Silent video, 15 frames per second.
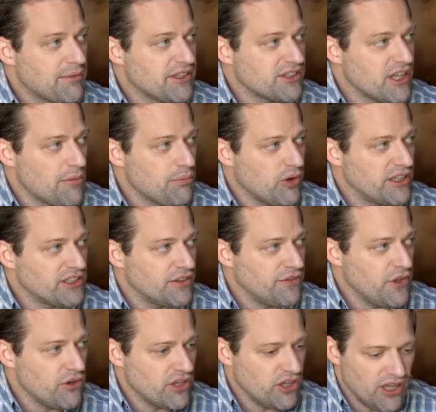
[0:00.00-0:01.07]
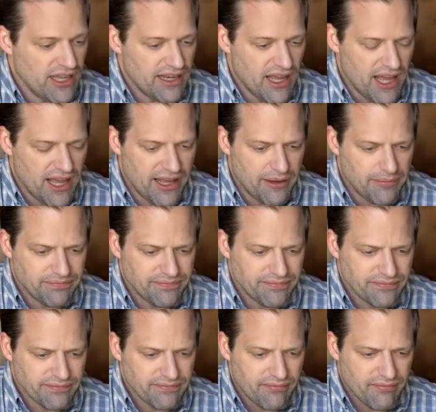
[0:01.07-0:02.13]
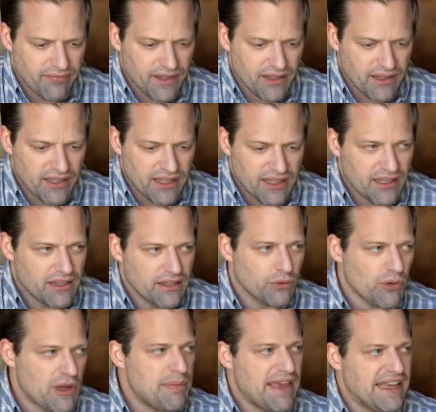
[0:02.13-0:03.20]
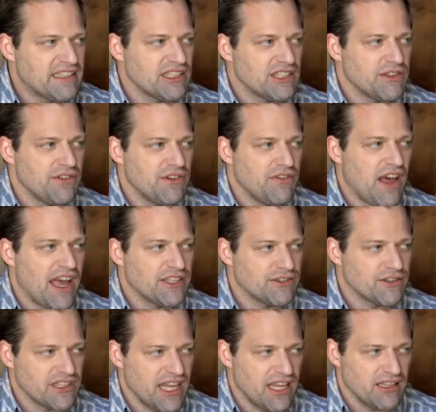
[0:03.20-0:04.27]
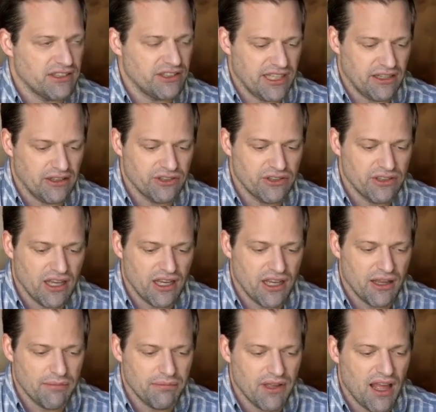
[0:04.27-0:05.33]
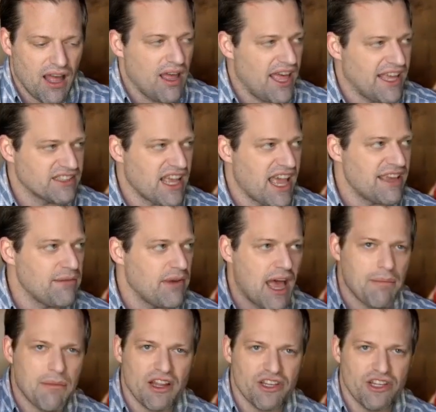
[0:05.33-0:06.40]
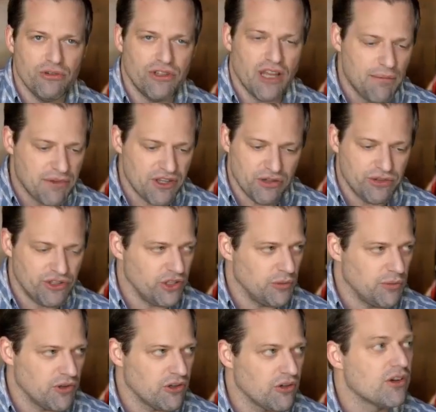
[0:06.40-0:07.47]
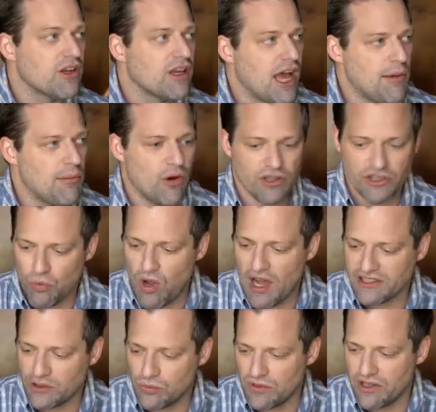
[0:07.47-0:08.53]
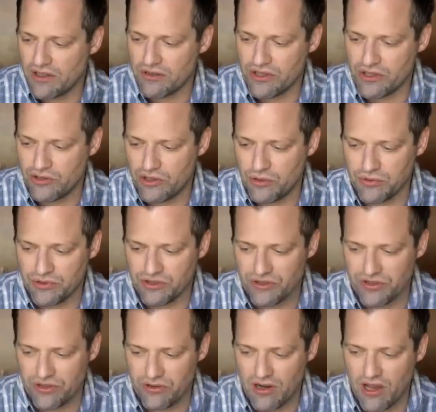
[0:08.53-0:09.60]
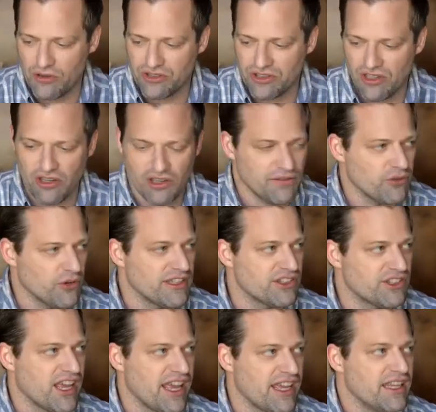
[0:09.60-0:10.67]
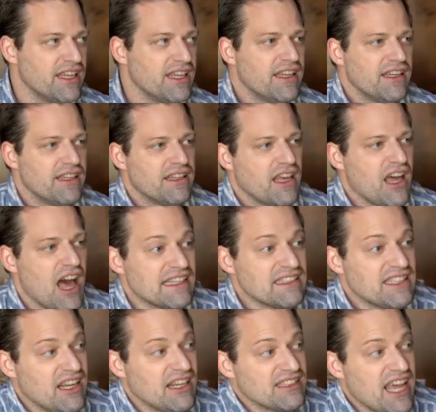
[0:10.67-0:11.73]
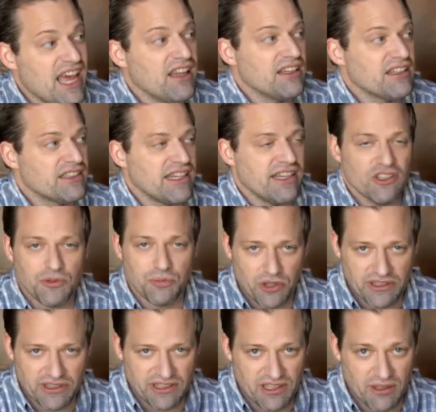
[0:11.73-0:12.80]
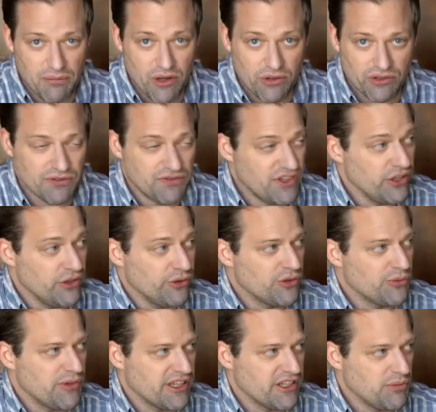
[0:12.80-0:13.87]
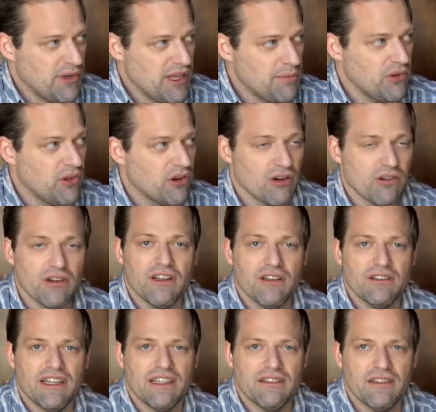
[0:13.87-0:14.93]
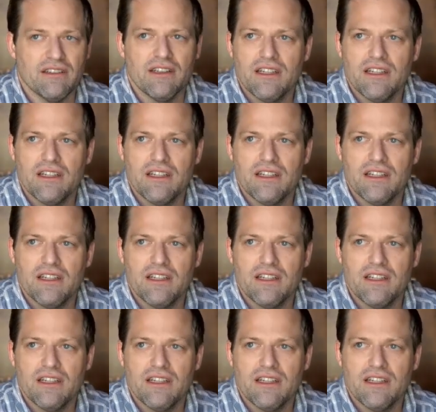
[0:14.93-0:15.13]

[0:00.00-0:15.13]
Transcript: this up, Rich, if you could, um, three pieces of advice for telesales. Um, as I, I'm on you, I'm a YouTuber. I'm always watching what other YouTubers are doing. I Always looking for insight. The content on telesales brings in the most views because people are and,